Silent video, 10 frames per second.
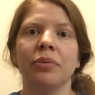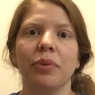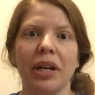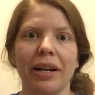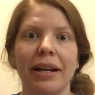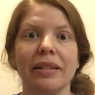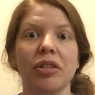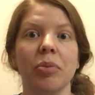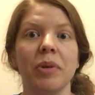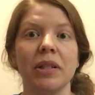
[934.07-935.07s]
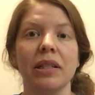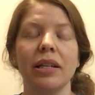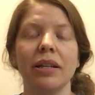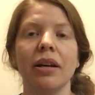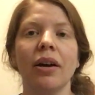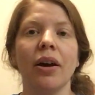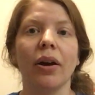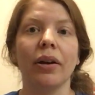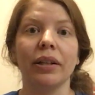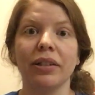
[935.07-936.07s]
we at AZOPT
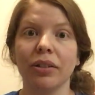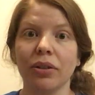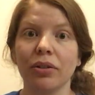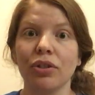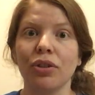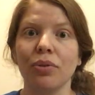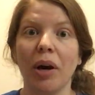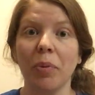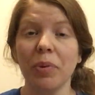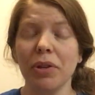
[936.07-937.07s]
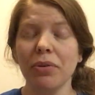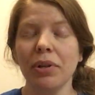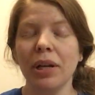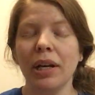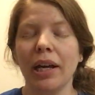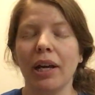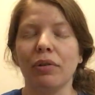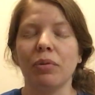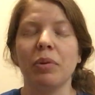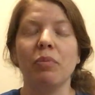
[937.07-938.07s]
are here to help you, and
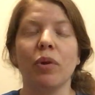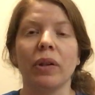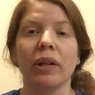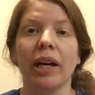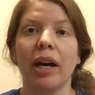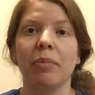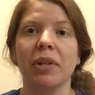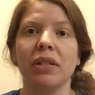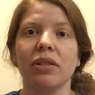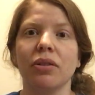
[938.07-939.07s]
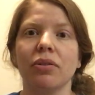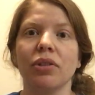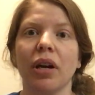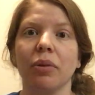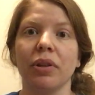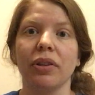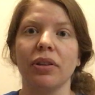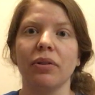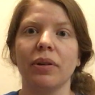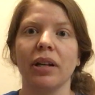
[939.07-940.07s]
we would be more than happy to talk with
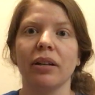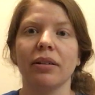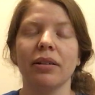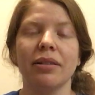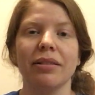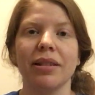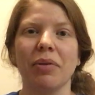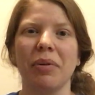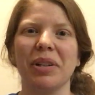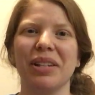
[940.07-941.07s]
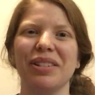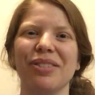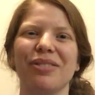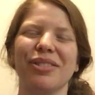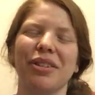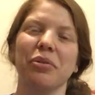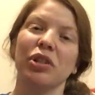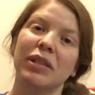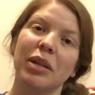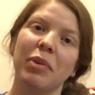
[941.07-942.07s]
you and see what we can do. So
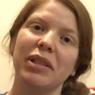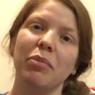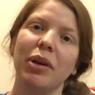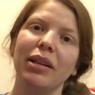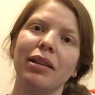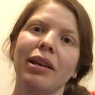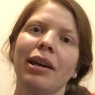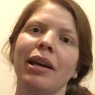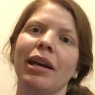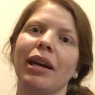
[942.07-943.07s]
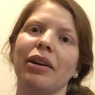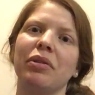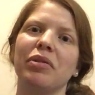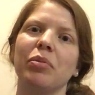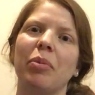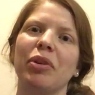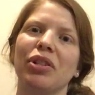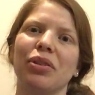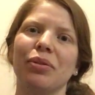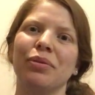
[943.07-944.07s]
just keep us in mind, and always remember
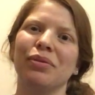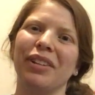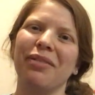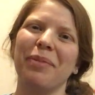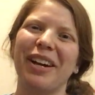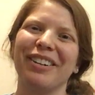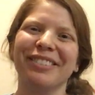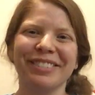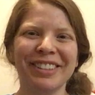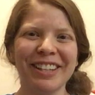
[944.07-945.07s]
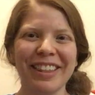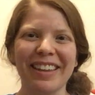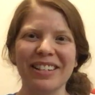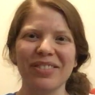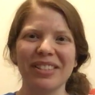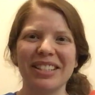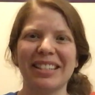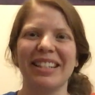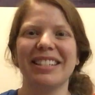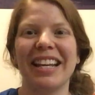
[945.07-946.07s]
to live better. Thanks for
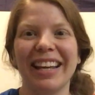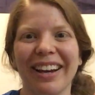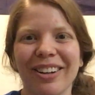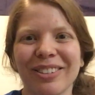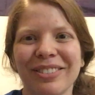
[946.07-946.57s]
listening. Take care.